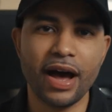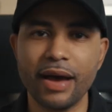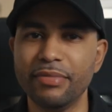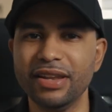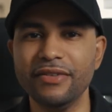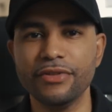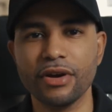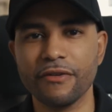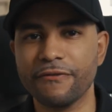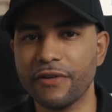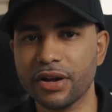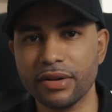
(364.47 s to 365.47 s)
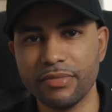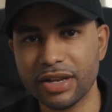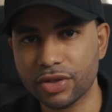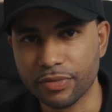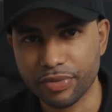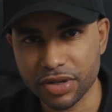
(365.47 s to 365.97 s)
I believe there are
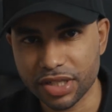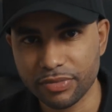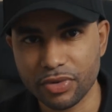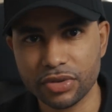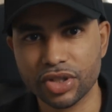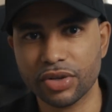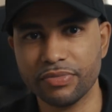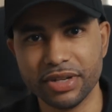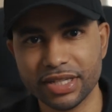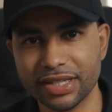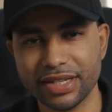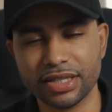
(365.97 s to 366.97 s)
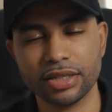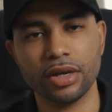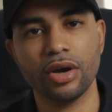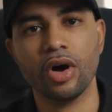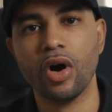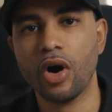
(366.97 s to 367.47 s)
fundamental principles to business,
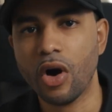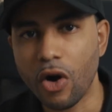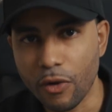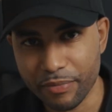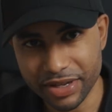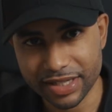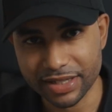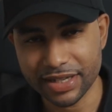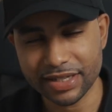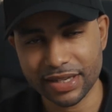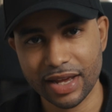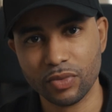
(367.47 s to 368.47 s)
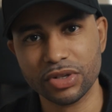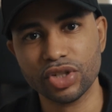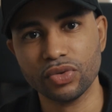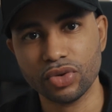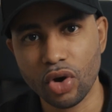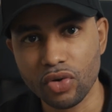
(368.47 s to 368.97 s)
all business, and
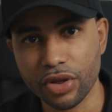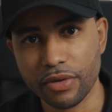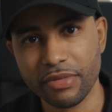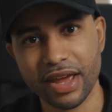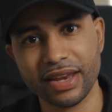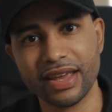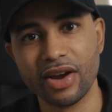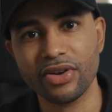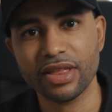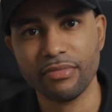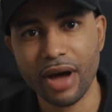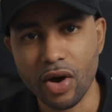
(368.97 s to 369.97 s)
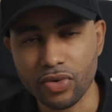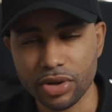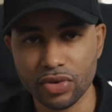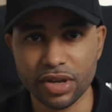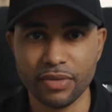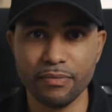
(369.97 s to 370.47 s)
once you know them and carry them
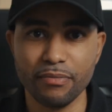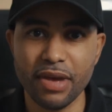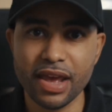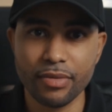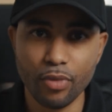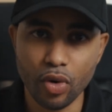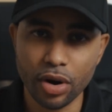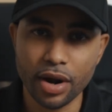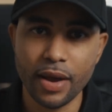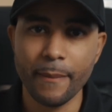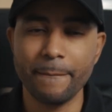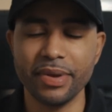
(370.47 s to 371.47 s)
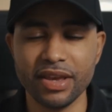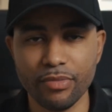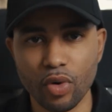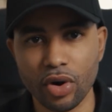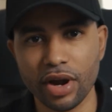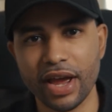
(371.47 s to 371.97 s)
out, you can make more, be
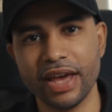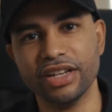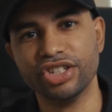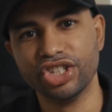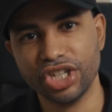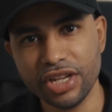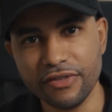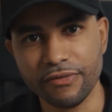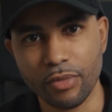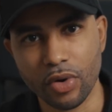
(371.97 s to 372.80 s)
more, and achieve